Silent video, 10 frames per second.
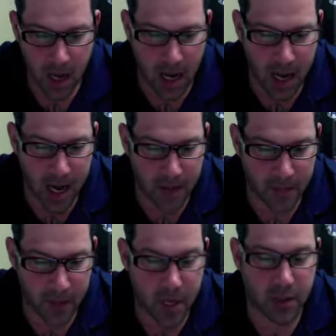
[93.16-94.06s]

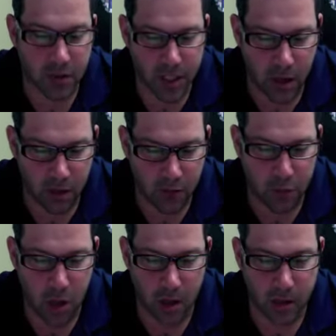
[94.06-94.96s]
Um, as a result of
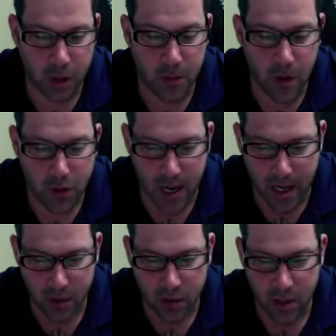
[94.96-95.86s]
prolonged exposure to
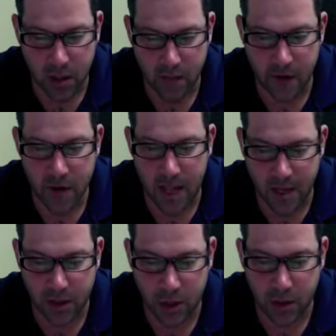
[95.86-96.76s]
estrogen, very
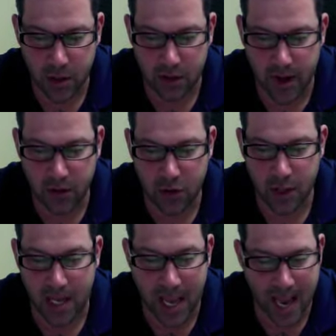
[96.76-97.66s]
large doses of
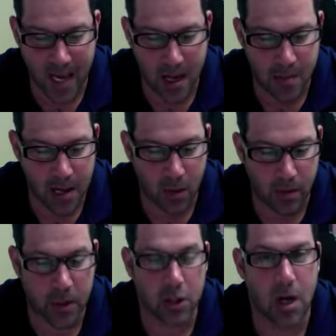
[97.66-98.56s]
estrogen can, and many
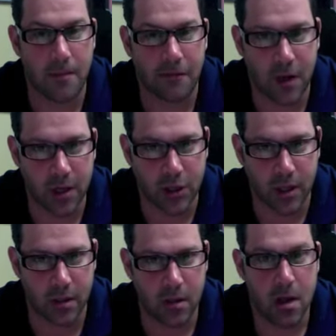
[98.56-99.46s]
women, stop flushing.
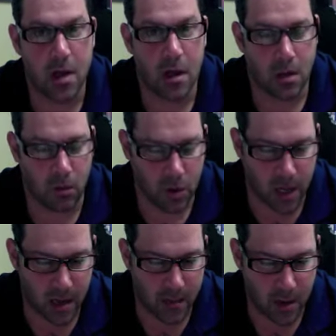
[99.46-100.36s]
And we'll
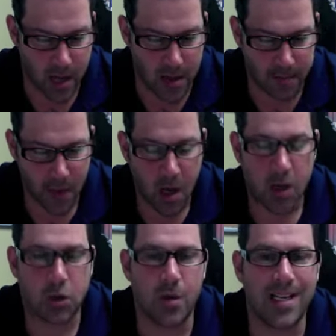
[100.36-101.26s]
talk about that.
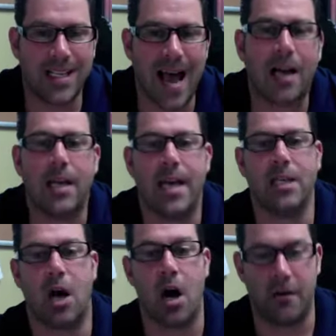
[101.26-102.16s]
So what exactly
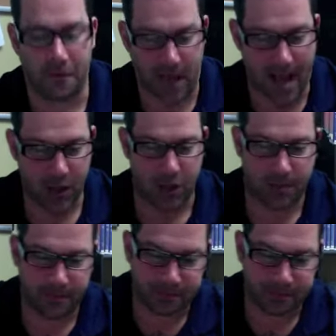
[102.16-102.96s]
is a hot flash?